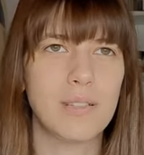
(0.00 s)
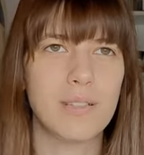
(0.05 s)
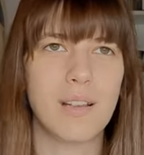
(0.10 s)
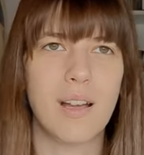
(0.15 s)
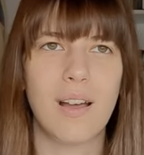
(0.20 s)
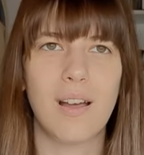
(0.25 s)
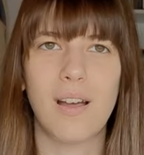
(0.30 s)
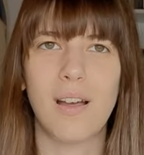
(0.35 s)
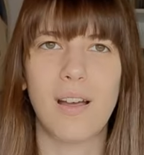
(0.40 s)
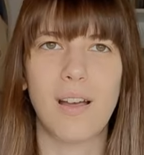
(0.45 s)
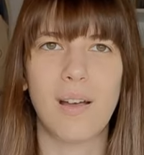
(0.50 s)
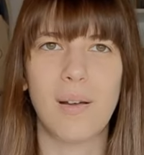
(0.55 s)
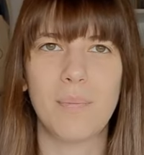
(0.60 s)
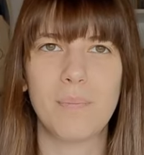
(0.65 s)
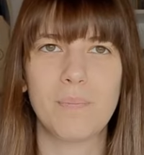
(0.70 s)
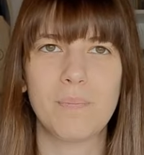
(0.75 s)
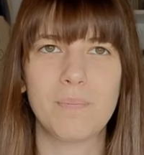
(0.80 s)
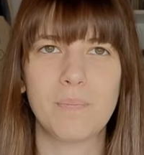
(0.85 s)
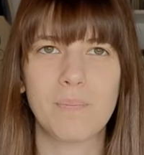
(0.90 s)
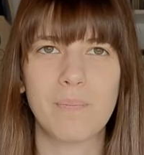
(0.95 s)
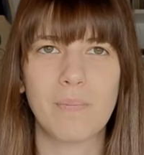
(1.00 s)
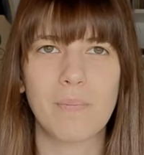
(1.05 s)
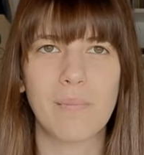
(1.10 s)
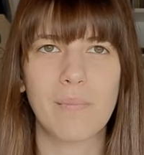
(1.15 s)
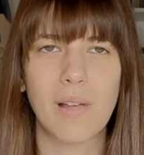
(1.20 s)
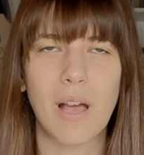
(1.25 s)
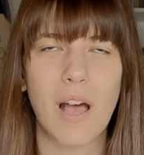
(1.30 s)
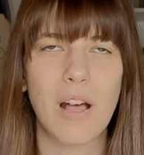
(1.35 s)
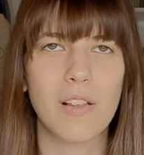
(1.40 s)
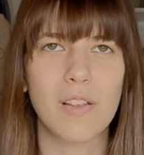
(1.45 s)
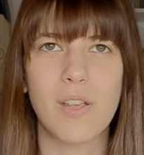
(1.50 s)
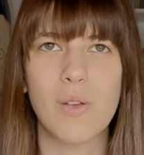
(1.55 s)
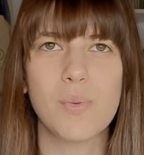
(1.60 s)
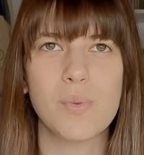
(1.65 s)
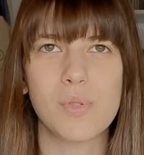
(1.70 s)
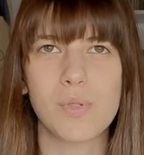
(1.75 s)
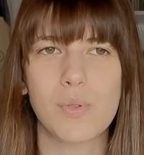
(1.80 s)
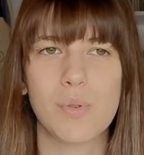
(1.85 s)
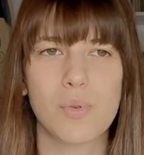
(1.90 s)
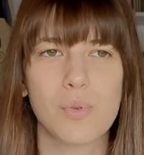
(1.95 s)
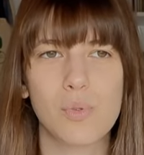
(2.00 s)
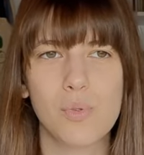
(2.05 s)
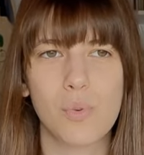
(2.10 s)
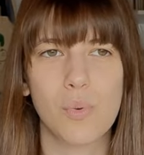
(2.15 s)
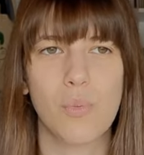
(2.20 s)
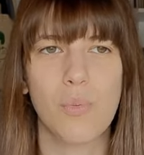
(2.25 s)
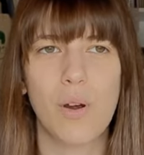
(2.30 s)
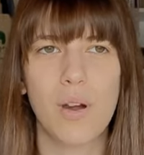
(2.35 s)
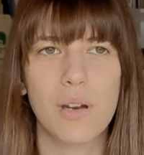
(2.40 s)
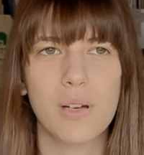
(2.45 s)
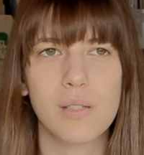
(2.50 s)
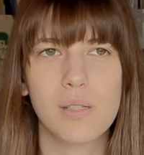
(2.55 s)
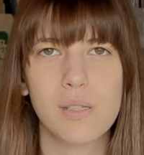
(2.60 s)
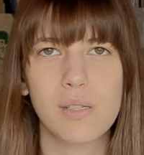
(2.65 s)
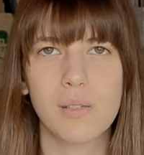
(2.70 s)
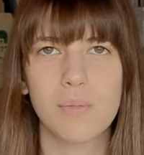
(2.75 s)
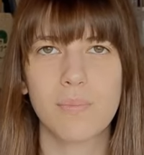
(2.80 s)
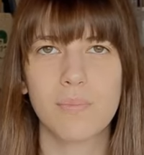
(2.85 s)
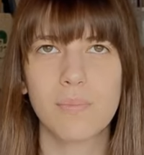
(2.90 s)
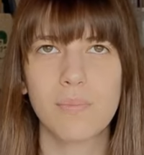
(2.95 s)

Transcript: I'll use those two words